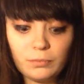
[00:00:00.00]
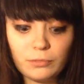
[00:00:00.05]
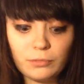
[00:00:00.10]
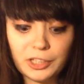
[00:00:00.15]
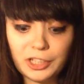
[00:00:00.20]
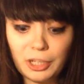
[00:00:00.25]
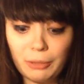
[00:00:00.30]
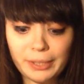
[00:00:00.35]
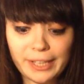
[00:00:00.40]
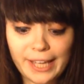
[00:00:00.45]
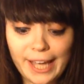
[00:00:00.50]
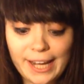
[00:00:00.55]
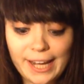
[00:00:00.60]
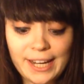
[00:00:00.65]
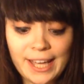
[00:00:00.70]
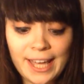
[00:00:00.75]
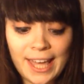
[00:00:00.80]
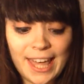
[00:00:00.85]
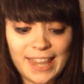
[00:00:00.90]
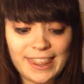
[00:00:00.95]
So
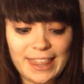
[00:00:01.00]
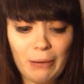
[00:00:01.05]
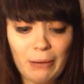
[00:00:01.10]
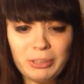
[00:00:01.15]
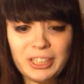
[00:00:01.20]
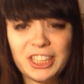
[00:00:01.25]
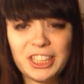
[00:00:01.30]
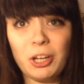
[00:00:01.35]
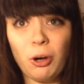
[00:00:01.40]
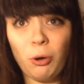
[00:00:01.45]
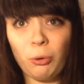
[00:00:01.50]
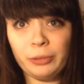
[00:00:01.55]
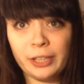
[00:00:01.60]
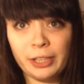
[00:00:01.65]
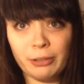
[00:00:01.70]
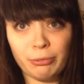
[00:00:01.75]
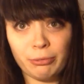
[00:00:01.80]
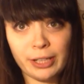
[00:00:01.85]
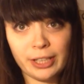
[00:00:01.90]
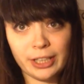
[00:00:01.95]
again, that was the
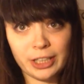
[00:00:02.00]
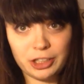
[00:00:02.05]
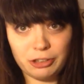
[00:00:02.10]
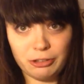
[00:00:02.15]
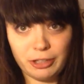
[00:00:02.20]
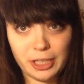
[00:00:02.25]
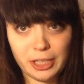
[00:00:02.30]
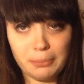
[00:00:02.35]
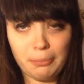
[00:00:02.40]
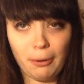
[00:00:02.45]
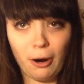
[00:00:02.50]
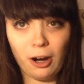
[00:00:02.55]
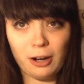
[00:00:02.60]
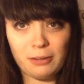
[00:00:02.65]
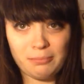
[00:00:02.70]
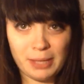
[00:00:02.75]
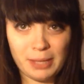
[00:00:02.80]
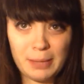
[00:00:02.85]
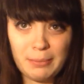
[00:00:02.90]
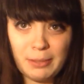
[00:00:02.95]
only really tricky
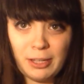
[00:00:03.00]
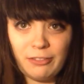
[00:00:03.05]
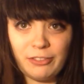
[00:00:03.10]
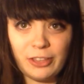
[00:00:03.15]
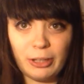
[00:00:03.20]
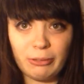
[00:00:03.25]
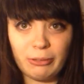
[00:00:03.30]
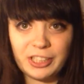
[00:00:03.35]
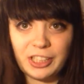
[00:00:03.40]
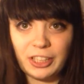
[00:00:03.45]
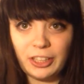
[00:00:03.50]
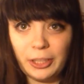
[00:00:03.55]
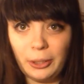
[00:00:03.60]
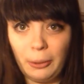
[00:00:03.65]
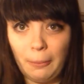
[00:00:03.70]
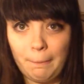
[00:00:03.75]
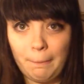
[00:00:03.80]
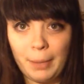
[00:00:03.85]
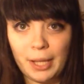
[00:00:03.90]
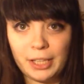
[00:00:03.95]
part. Maybe if there was a
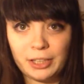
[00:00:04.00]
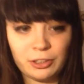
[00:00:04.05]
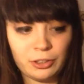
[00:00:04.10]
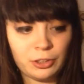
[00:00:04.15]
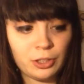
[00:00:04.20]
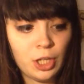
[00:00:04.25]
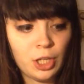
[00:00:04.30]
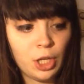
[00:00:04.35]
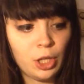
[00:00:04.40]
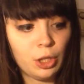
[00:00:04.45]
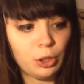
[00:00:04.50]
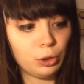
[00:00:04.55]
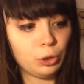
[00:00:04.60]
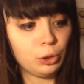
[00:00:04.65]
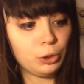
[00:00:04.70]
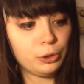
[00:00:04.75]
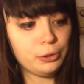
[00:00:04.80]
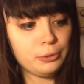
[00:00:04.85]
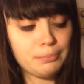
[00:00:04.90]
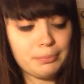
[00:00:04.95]
little button
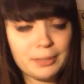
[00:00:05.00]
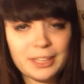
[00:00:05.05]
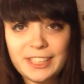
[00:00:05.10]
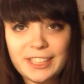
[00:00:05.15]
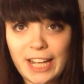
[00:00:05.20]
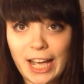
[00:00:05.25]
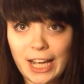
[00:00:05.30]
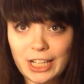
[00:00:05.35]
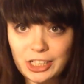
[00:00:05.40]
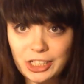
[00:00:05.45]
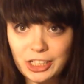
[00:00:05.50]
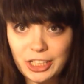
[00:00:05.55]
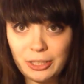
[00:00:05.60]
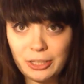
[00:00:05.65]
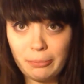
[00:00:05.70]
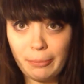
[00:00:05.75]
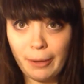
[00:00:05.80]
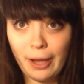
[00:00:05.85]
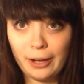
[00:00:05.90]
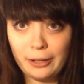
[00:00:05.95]
loop attached to
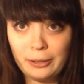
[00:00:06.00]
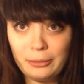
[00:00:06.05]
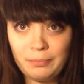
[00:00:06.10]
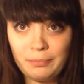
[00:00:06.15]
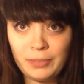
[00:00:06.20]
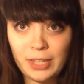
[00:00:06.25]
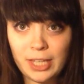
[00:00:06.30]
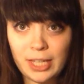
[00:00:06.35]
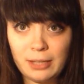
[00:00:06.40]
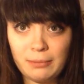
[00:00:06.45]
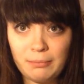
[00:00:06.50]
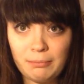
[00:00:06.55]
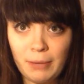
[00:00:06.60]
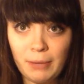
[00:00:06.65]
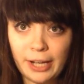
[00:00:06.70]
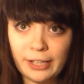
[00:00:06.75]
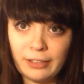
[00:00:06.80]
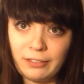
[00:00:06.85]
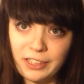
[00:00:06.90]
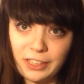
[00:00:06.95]
the bottom, it
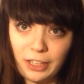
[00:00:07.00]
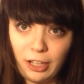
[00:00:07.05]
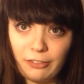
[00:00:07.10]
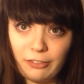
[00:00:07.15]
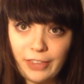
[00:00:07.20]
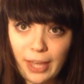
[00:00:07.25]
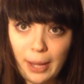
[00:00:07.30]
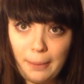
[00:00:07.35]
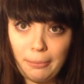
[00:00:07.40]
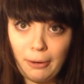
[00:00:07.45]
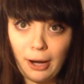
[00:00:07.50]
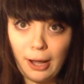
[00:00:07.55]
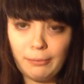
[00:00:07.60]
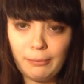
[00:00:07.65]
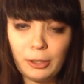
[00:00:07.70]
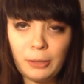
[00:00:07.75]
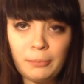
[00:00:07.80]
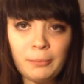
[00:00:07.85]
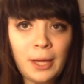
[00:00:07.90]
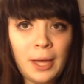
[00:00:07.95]
might have solved that
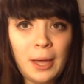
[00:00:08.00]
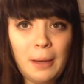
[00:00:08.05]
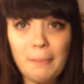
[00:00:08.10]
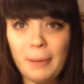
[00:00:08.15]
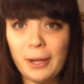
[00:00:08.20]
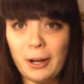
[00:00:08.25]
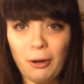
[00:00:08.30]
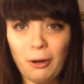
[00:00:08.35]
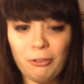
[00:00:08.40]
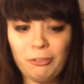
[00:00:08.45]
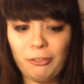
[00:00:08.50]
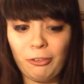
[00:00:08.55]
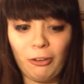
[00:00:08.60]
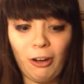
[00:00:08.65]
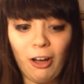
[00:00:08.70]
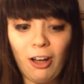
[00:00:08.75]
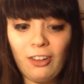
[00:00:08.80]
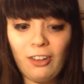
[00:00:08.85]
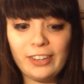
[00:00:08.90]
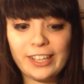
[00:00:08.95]
problem. But
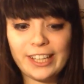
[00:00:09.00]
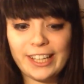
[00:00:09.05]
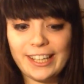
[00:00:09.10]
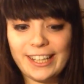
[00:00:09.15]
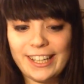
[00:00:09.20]
overall,